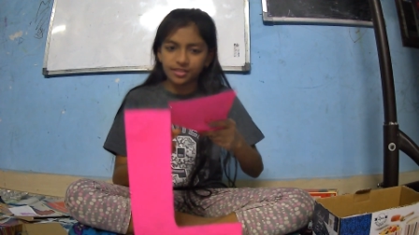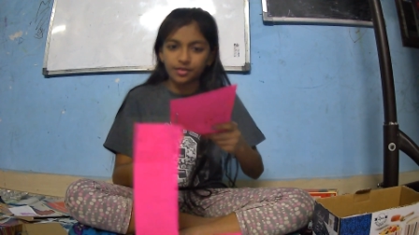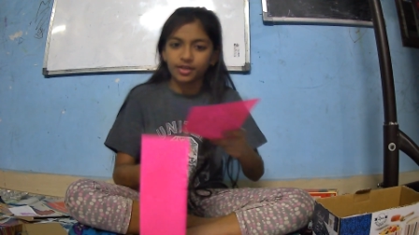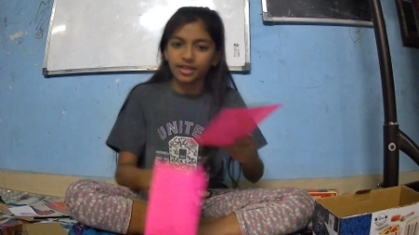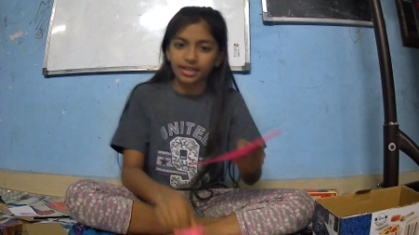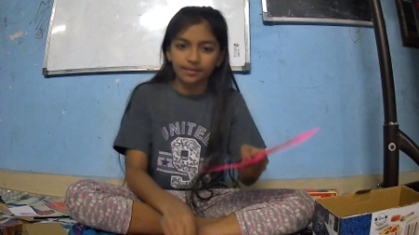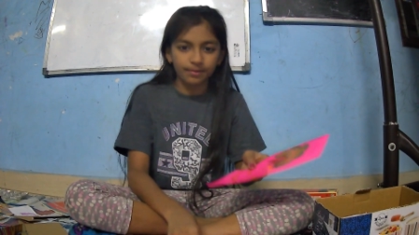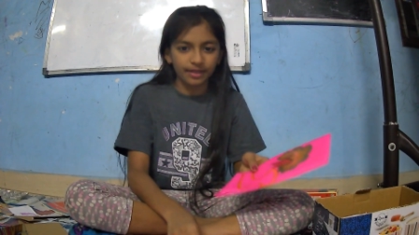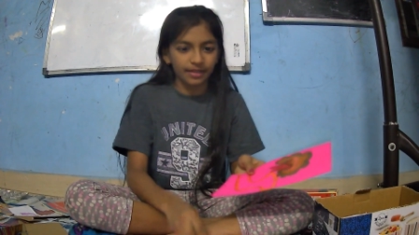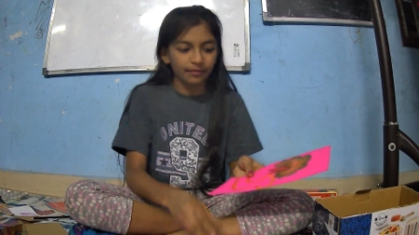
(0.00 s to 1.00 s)
you can take
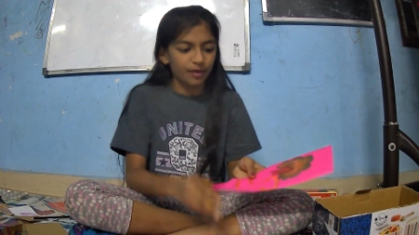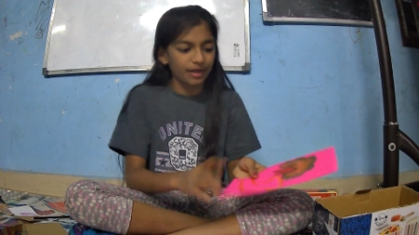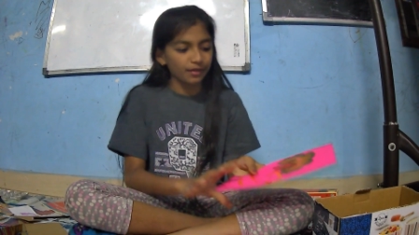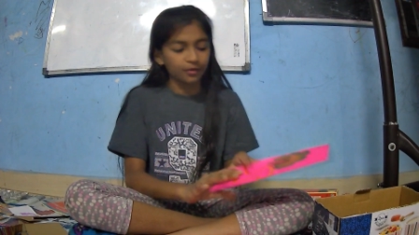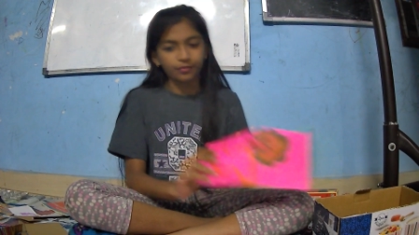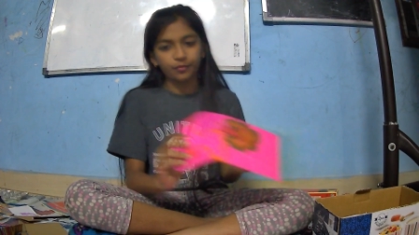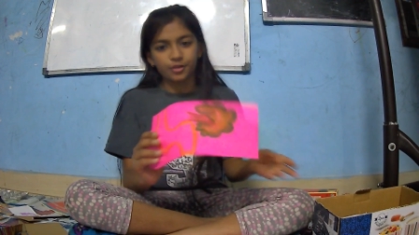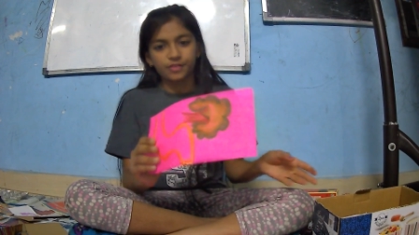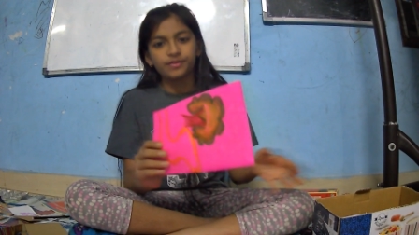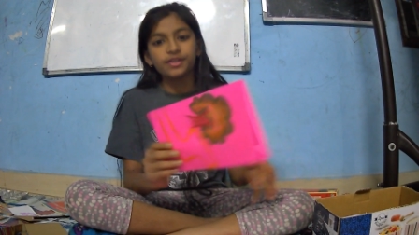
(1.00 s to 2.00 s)
plain white or
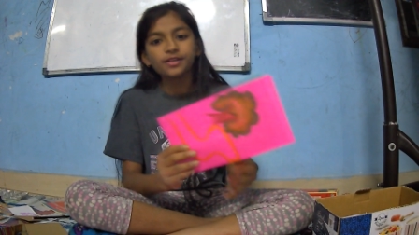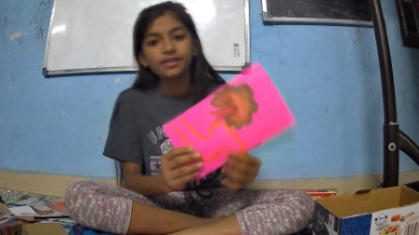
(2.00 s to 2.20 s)
whatever.